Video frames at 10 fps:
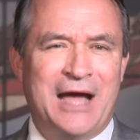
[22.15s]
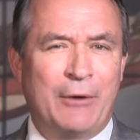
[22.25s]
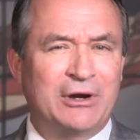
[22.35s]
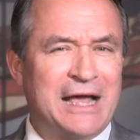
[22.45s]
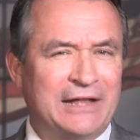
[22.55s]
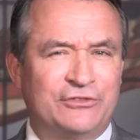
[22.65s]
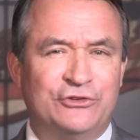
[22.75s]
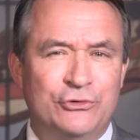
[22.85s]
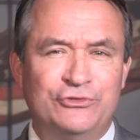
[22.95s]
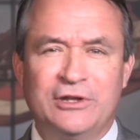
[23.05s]
Our
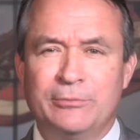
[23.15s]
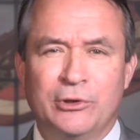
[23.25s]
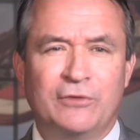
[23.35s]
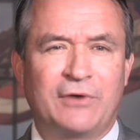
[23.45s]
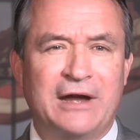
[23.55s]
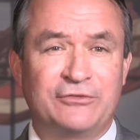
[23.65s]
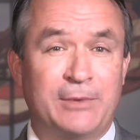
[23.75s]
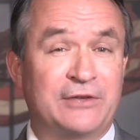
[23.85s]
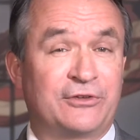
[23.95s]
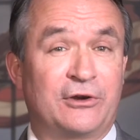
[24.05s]
Constitution and Bill of Rights
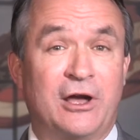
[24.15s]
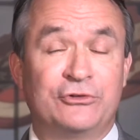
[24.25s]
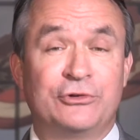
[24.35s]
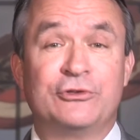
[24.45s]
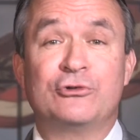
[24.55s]
makes our country